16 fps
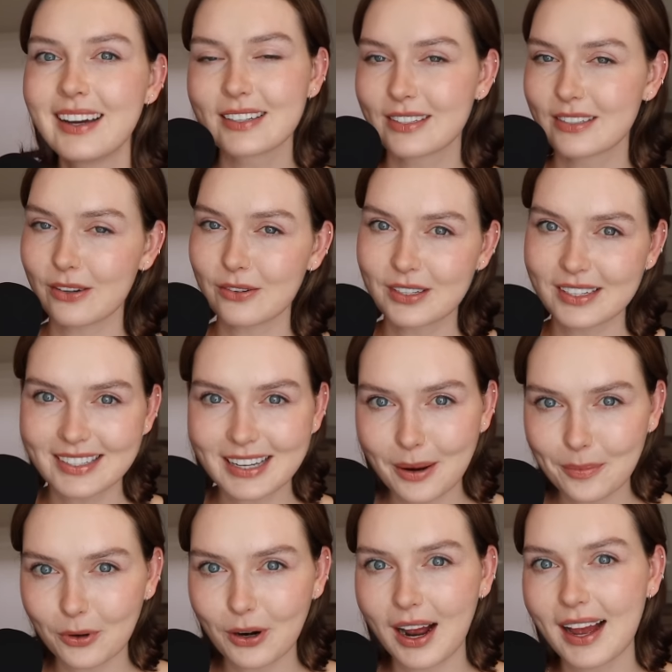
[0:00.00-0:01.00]
So, to
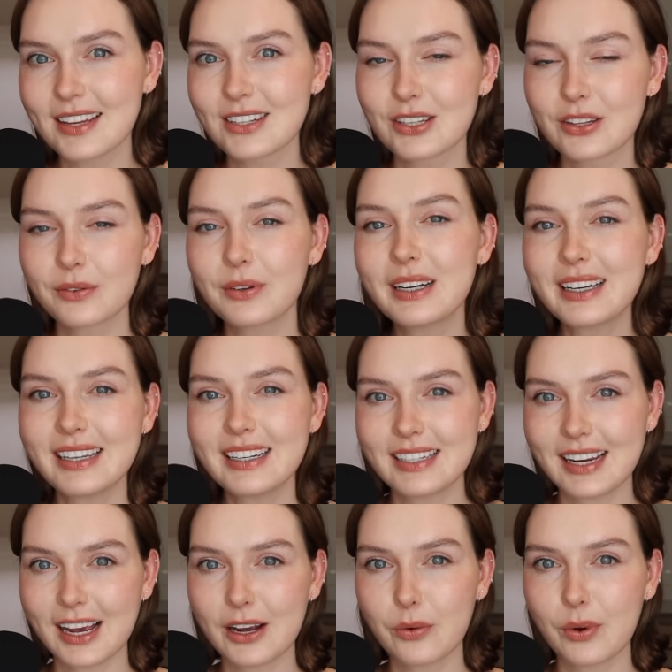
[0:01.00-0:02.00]
summarize, three key
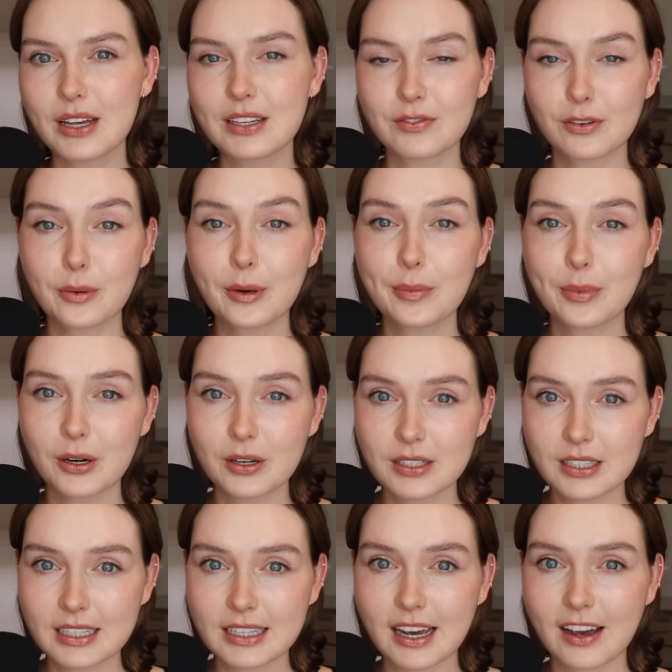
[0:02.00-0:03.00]
takeaways for me
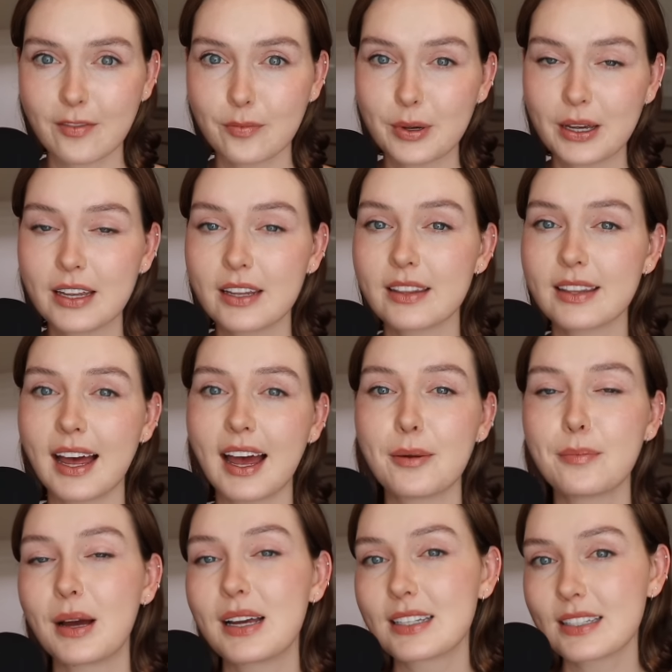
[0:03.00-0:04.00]
personally have been that
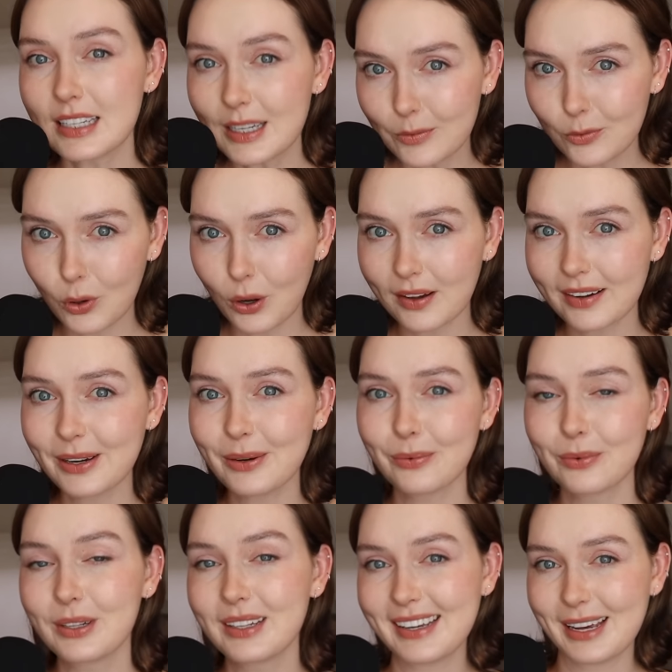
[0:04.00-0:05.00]
my sleep quality
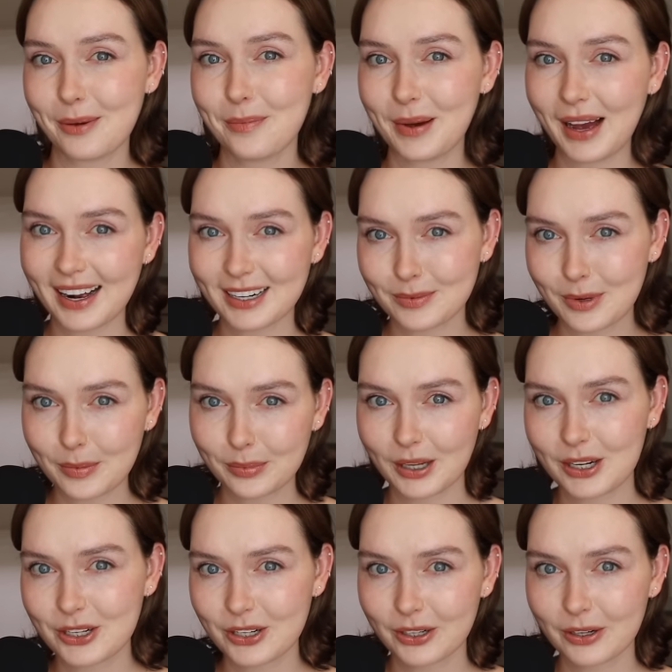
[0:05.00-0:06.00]
really impact my
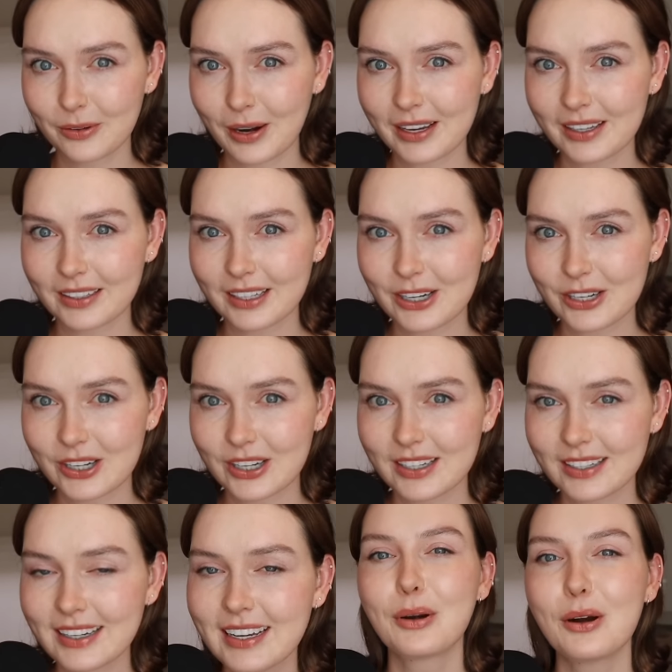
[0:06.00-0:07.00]
blood sugar
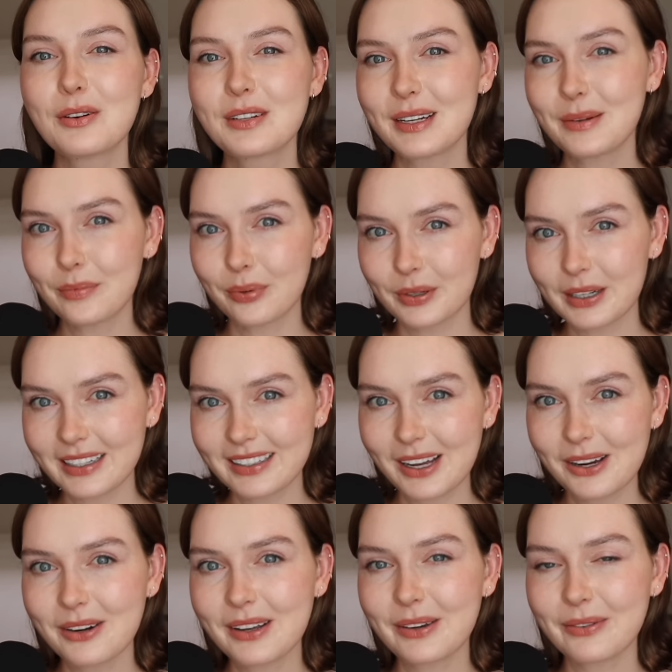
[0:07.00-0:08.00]
regulation. Protein
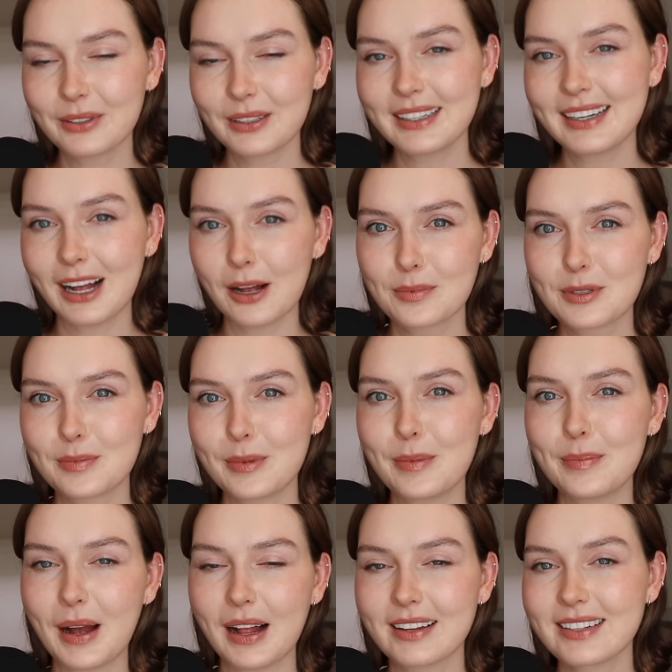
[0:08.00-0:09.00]
preloading really helps me
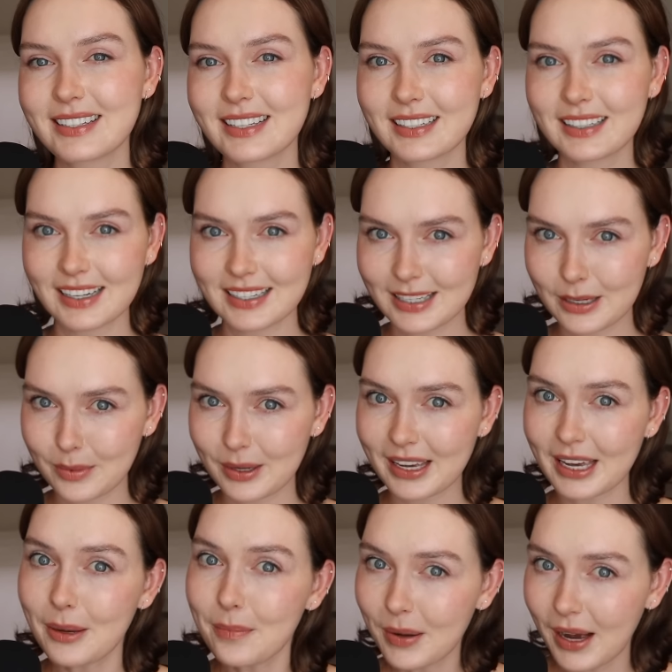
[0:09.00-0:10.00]
balance the glycemic
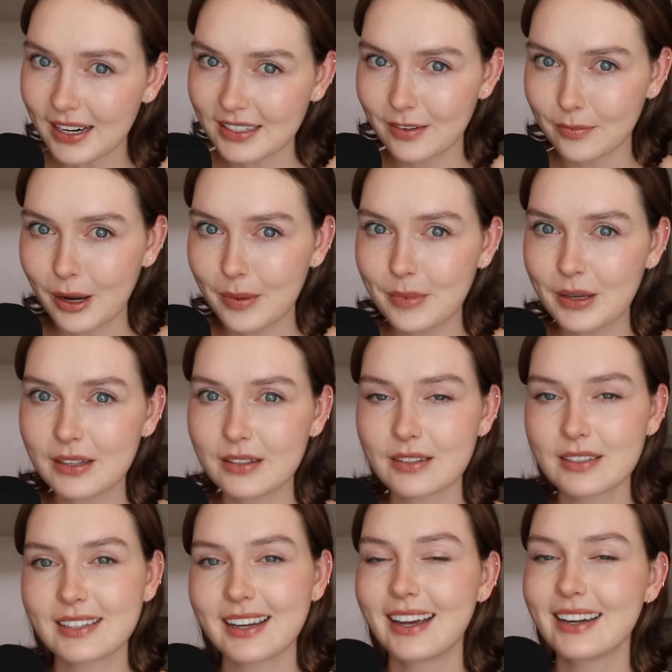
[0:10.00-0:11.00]
impact of my
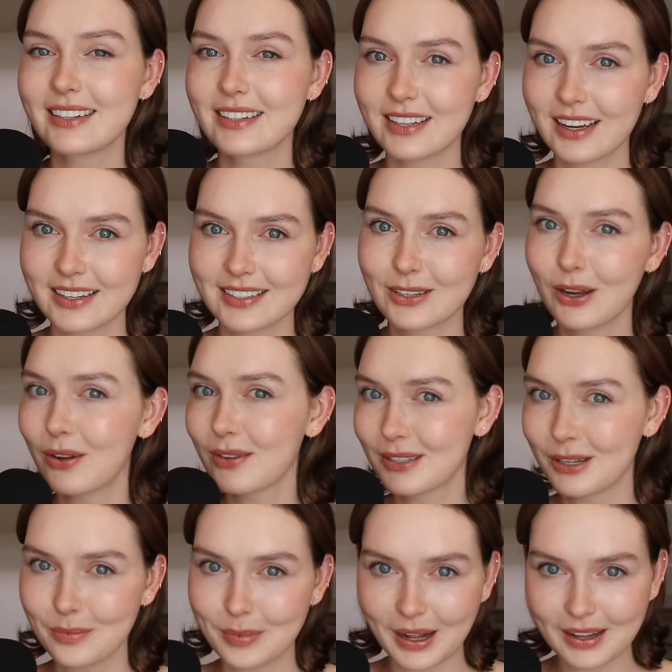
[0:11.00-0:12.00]
meals and thus
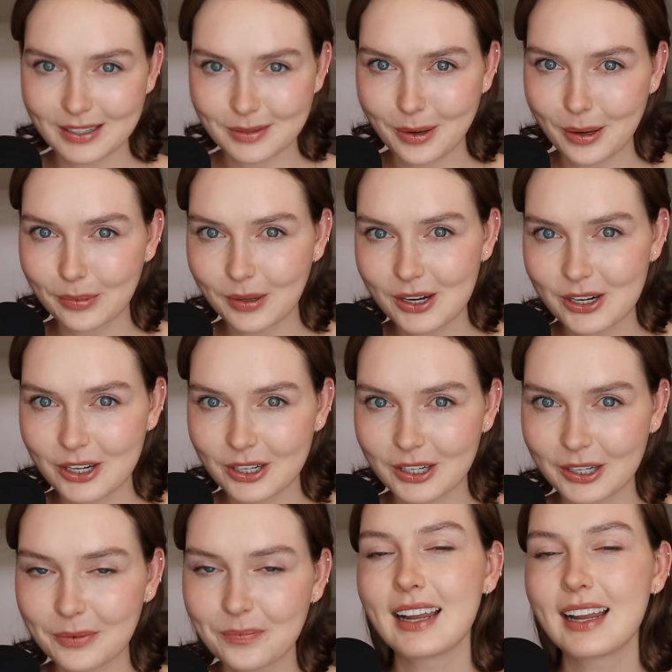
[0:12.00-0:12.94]
also balance my blood sugar.